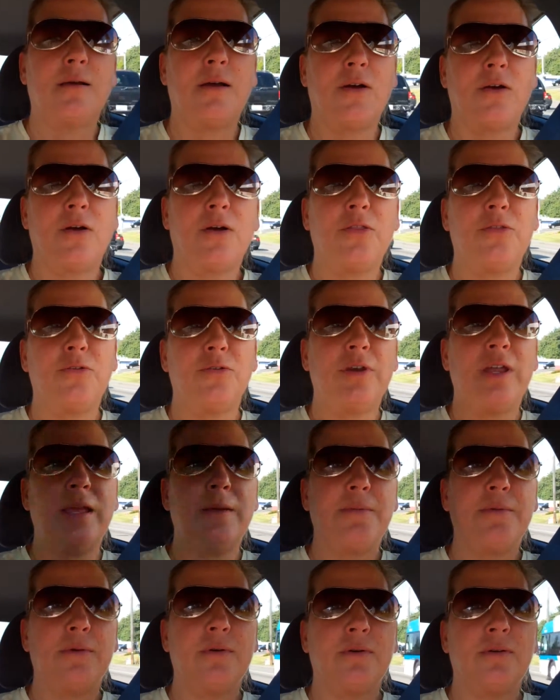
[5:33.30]
our other
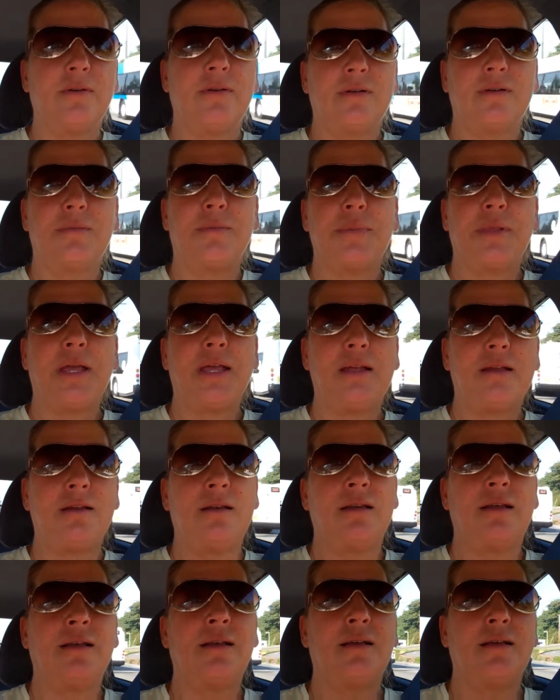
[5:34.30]
neighbor, playing
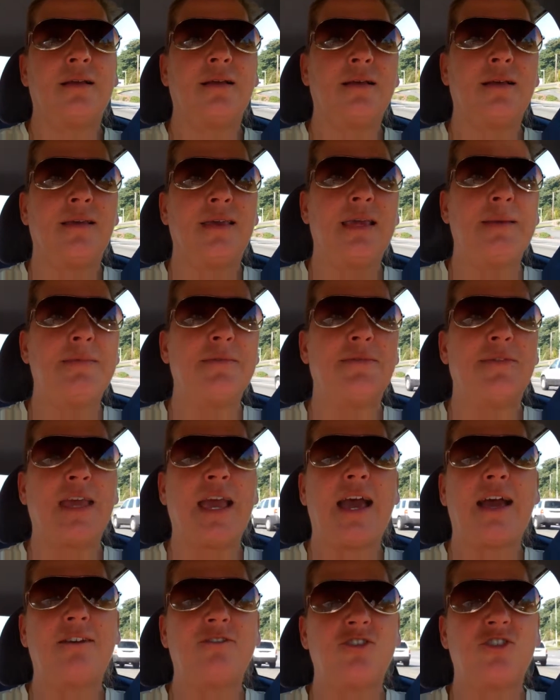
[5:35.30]
a game of
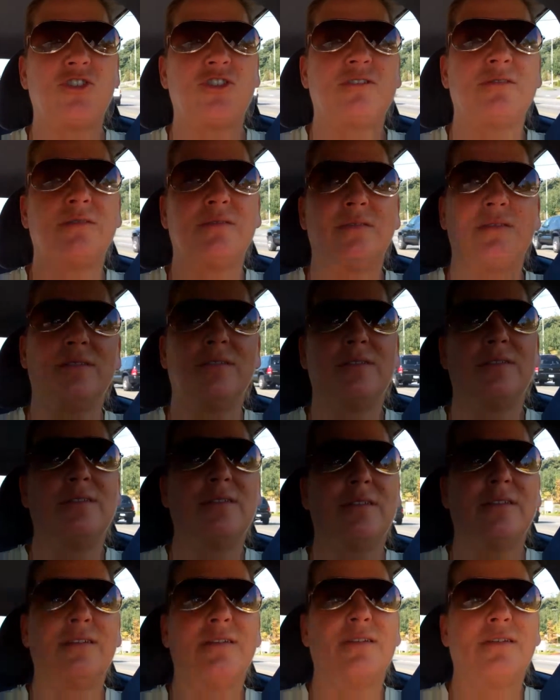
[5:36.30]
catch,
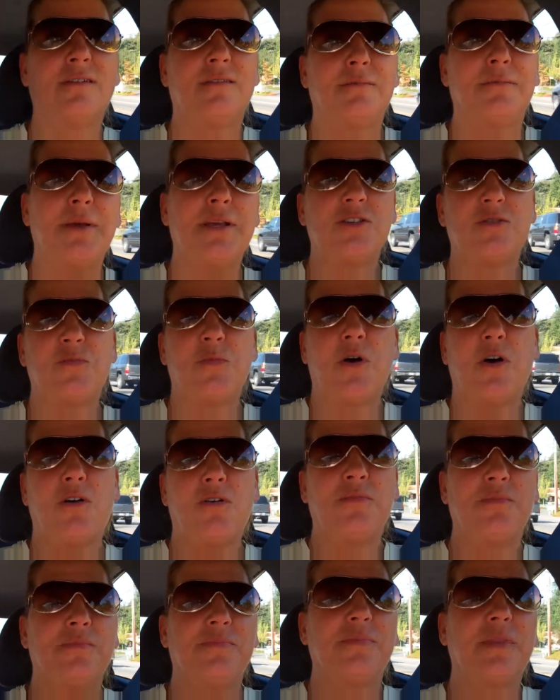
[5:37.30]
baseball.
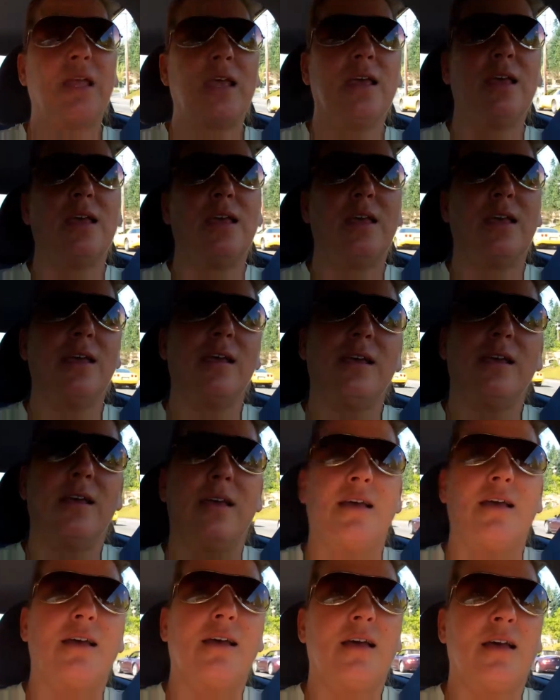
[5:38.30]

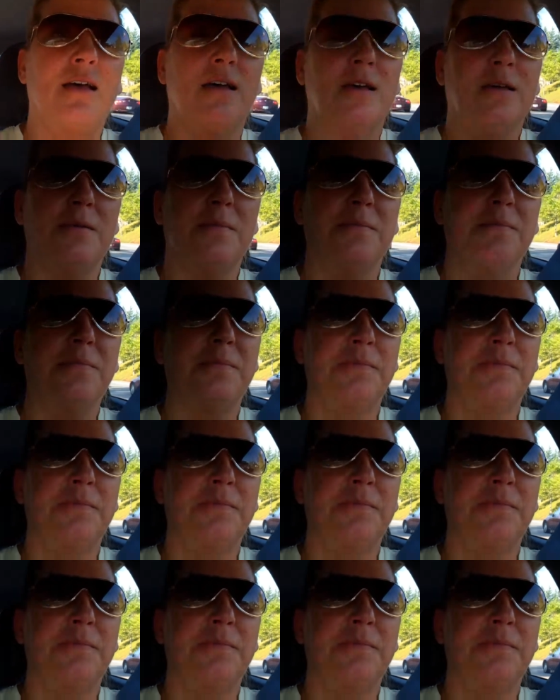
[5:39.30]
Um,